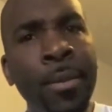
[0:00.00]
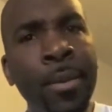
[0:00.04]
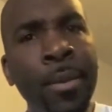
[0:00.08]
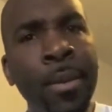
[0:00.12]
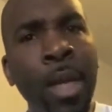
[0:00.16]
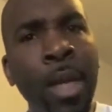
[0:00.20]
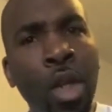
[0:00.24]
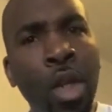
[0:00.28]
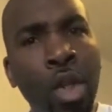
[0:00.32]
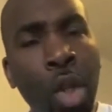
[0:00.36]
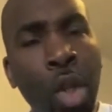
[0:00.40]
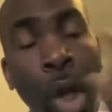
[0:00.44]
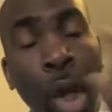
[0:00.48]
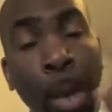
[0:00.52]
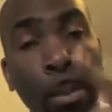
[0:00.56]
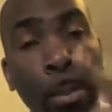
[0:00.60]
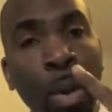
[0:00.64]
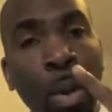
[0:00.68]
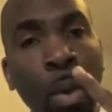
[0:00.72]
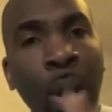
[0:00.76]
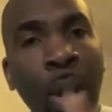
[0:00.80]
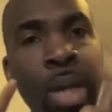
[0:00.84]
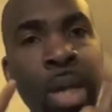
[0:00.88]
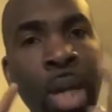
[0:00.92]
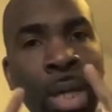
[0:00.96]
So, number
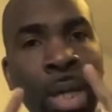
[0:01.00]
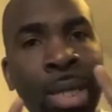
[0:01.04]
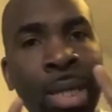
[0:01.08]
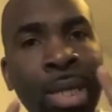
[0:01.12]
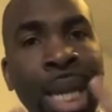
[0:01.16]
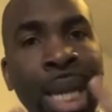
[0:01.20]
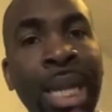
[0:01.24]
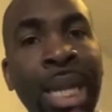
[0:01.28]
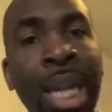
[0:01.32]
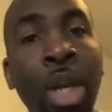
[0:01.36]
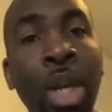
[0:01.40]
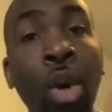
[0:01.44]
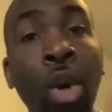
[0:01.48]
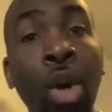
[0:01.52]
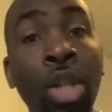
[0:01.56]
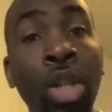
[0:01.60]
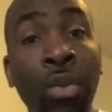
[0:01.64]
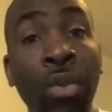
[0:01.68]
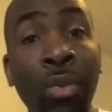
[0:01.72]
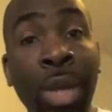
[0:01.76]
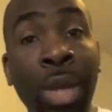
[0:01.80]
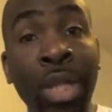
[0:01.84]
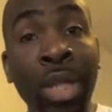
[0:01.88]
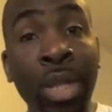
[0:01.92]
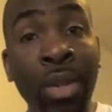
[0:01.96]
one, understand that God
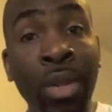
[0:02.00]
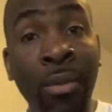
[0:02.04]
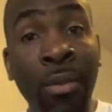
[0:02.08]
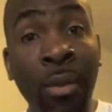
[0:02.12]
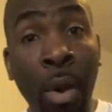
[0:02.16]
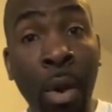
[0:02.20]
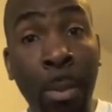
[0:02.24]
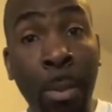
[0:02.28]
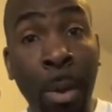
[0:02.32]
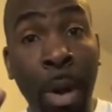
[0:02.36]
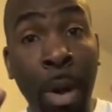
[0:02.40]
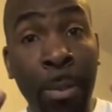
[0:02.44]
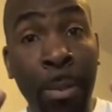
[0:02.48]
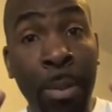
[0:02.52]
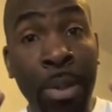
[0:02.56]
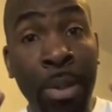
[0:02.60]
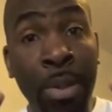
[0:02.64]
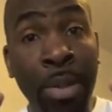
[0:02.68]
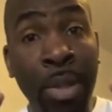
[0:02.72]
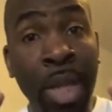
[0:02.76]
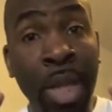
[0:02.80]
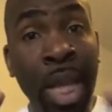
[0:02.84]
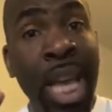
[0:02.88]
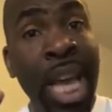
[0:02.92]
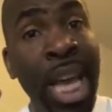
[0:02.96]
created you for a
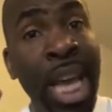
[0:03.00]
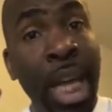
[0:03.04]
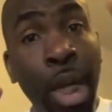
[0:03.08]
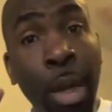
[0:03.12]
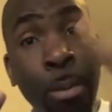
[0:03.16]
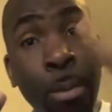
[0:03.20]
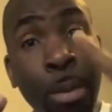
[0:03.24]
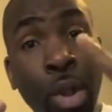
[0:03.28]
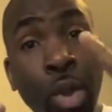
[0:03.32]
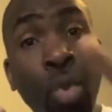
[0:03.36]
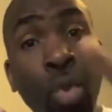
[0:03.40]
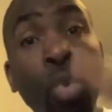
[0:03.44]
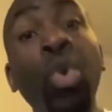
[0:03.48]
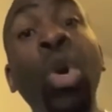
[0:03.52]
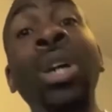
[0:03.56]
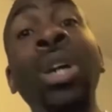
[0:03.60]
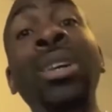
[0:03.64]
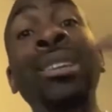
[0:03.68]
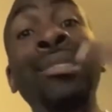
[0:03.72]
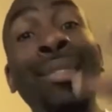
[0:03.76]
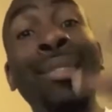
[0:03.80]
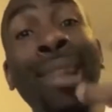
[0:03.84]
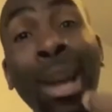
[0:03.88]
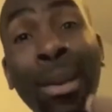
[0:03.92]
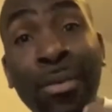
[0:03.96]
purpose. And number two, God
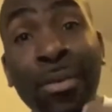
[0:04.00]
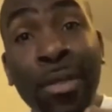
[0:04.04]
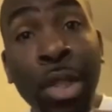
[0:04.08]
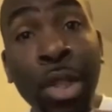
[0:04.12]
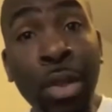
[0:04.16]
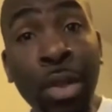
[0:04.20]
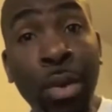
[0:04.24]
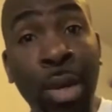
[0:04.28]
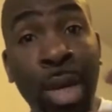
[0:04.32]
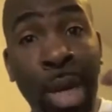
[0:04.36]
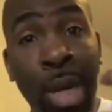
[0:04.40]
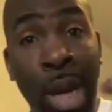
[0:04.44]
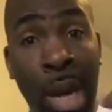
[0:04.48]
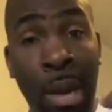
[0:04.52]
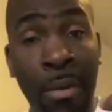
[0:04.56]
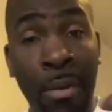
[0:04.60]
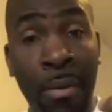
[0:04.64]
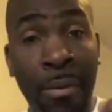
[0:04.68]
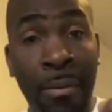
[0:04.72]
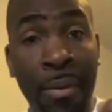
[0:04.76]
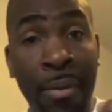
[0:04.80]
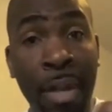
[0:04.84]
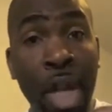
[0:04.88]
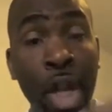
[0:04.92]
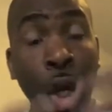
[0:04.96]
loves you
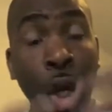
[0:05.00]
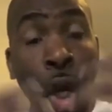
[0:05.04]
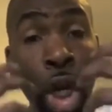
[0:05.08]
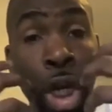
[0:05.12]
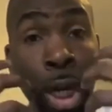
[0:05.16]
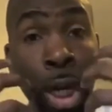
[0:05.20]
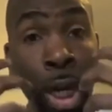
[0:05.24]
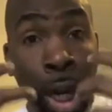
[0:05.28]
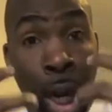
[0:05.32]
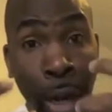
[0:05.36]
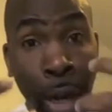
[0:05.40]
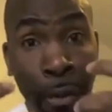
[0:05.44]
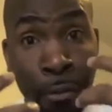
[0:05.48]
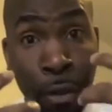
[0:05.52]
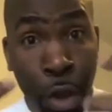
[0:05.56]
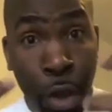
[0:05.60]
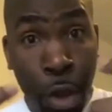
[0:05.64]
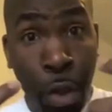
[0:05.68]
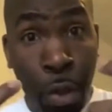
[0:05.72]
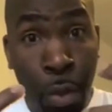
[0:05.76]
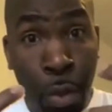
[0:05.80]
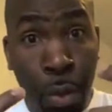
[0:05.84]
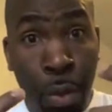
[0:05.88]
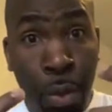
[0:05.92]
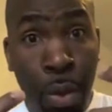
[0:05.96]
enough. God loves
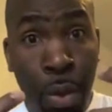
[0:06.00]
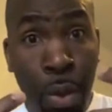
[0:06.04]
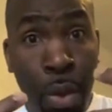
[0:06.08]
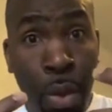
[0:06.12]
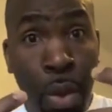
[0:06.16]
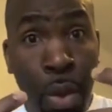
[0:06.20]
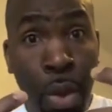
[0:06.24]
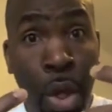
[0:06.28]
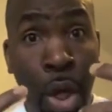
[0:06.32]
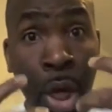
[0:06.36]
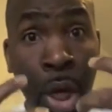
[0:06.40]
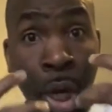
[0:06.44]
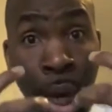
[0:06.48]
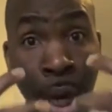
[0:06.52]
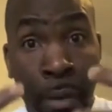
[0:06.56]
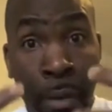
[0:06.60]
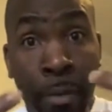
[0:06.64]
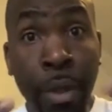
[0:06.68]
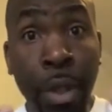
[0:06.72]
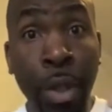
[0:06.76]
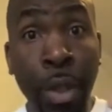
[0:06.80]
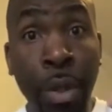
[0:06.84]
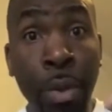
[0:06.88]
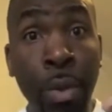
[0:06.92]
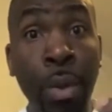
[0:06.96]
you,
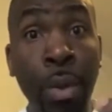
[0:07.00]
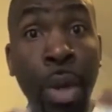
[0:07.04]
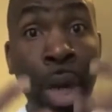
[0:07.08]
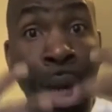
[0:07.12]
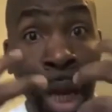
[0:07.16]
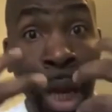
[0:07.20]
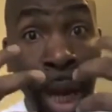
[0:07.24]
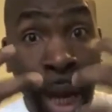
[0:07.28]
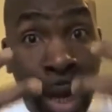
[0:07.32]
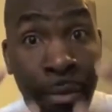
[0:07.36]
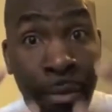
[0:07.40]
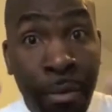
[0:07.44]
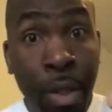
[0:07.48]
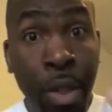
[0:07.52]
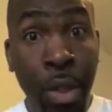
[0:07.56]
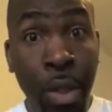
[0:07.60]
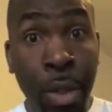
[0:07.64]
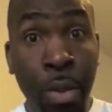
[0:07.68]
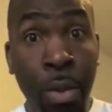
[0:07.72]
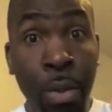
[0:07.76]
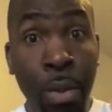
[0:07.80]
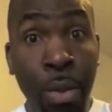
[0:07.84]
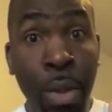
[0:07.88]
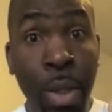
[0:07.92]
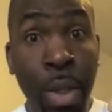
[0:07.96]
loves you, loves
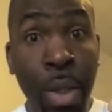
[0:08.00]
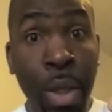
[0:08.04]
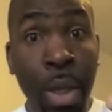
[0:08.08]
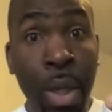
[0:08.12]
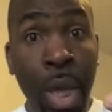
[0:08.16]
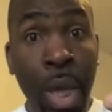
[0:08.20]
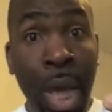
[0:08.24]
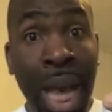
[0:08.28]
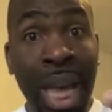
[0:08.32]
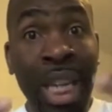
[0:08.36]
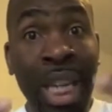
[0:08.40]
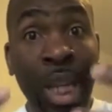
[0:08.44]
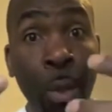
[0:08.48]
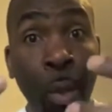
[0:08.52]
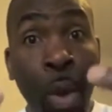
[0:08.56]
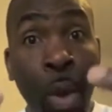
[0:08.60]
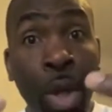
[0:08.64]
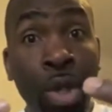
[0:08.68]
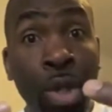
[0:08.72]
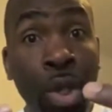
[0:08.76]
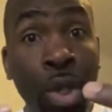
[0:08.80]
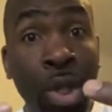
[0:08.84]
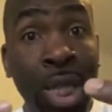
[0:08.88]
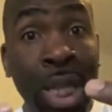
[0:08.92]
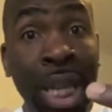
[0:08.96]
you, and He
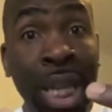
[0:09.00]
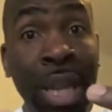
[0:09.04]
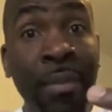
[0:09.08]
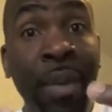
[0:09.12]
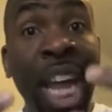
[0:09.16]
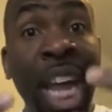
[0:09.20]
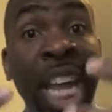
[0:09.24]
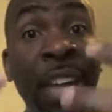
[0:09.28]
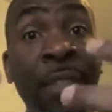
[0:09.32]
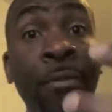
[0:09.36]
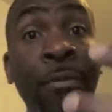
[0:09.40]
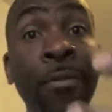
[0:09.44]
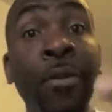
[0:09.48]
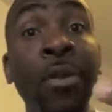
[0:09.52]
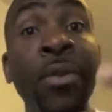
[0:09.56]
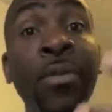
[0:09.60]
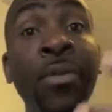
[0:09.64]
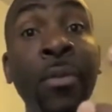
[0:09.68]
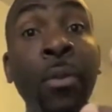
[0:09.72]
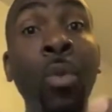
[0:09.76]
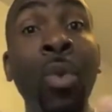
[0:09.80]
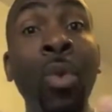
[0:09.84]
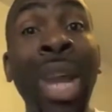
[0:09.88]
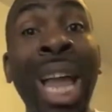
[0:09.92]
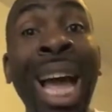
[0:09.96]
wants you to live a
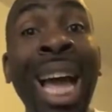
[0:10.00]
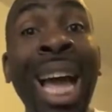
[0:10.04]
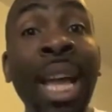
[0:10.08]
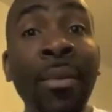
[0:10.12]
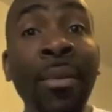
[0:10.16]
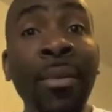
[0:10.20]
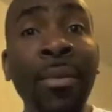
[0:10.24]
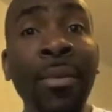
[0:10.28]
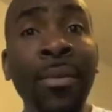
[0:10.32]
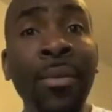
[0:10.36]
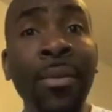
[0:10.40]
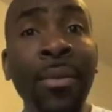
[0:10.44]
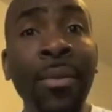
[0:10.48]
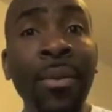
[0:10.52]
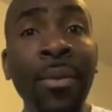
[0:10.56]
fruitful life.